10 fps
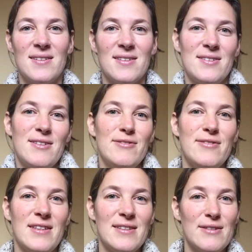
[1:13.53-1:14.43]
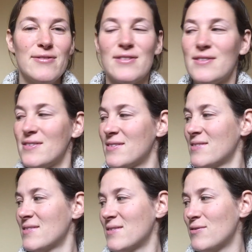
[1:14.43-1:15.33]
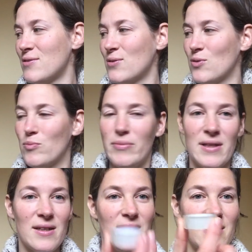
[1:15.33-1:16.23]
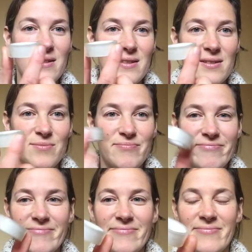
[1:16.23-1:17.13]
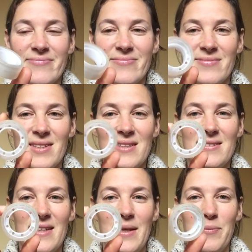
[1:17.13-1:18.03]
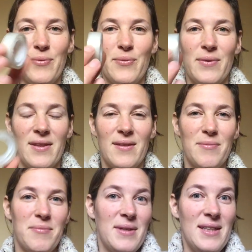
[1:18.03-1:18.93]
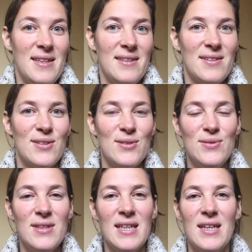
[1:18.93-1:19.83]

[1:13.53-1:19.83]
There's nothing different if you compare like tape with money, you know.